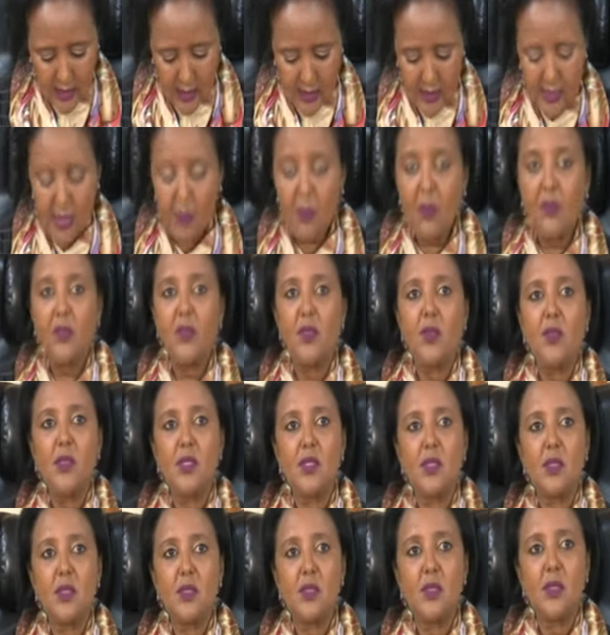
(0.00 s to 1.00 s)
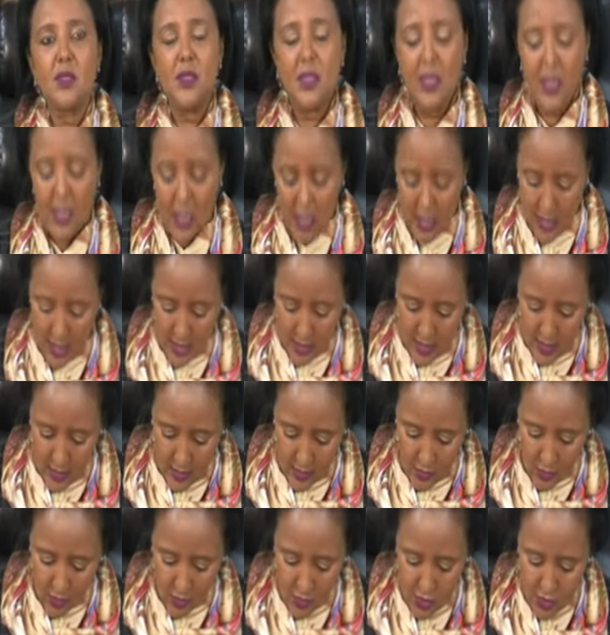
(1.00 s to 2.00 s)
that some of the reasons
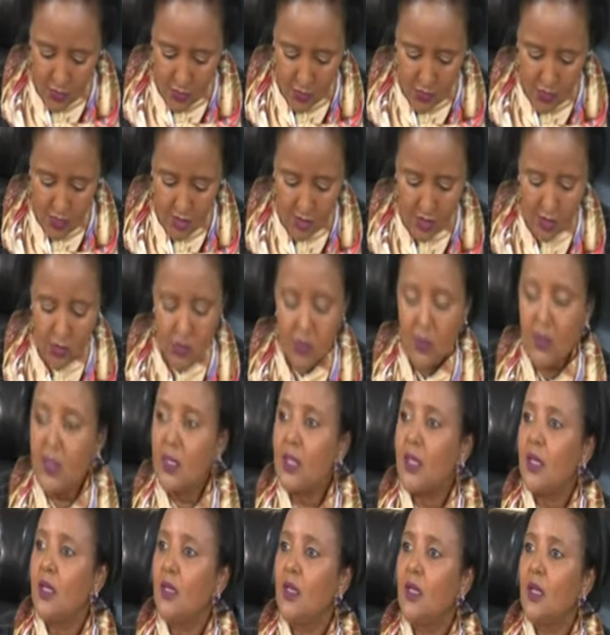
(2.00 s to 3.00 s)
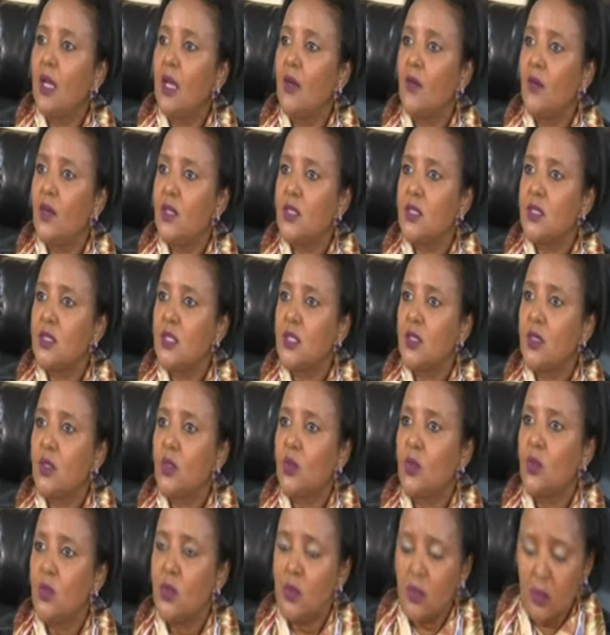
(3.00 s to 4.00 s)
contributing to the unrest
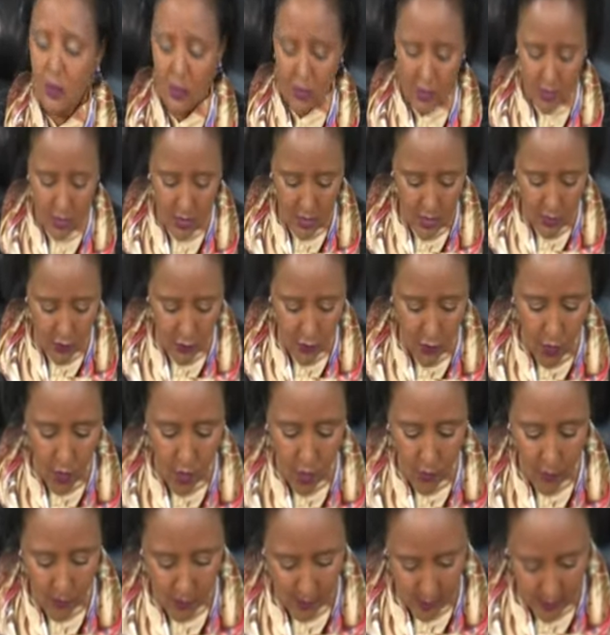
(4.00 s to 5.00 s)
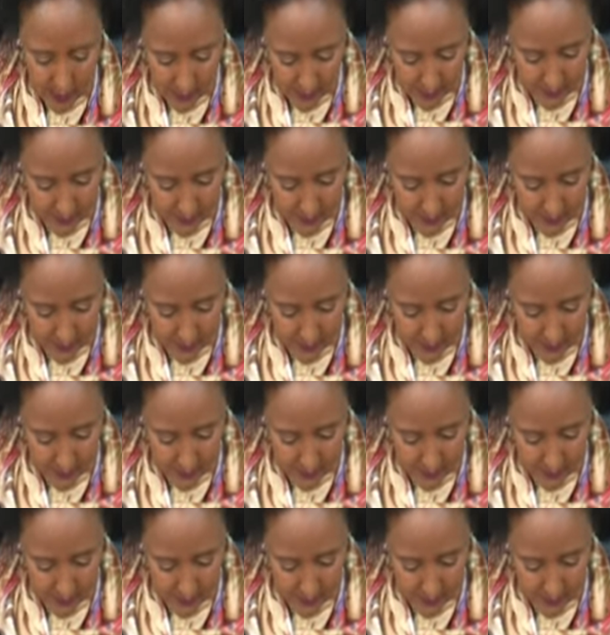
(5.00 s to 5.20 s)
include the following.